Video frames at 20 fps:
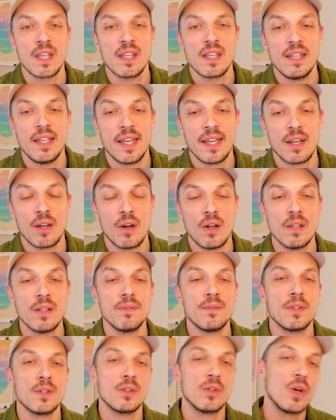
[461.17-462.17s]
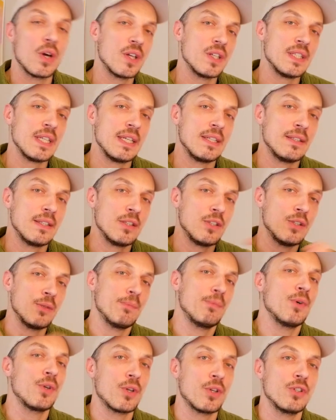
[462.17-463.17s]
like all of the content that you
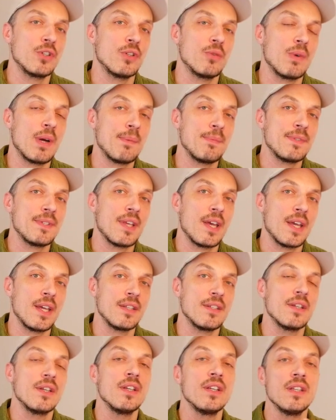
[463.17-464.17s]
put on your website